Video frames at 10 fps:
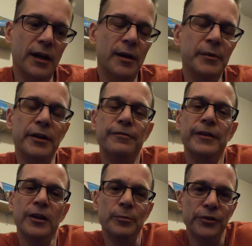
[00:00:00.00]
I made a
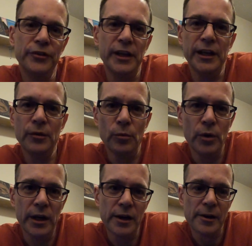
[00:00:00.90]
fatal mistake
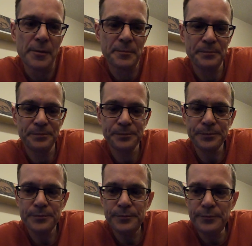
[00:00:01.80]
where
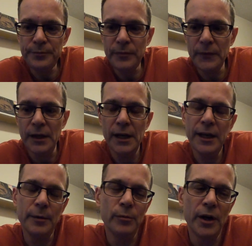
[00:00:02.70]
I
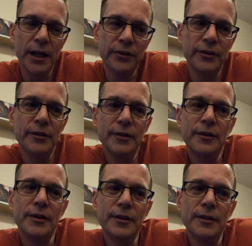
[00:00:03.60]
had bought
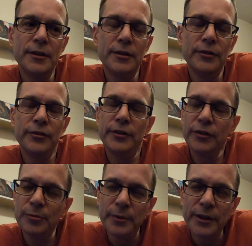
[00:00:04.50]

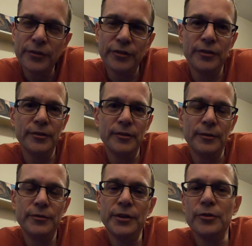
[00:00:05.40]
6 months
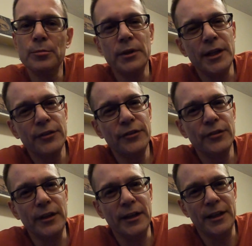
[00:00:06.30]
of Tinder
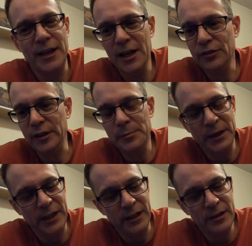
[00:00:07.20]
Plus and had actually
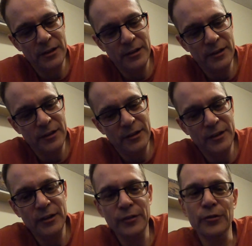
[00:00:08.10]
paid
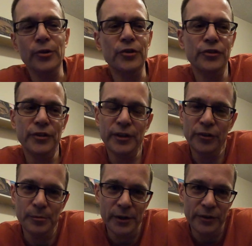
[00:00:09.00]
for
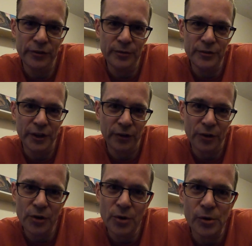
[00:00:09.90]
6 months of Tinder
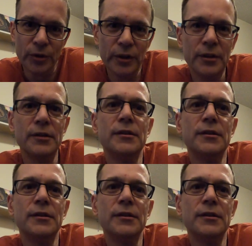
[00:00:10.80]
Gold.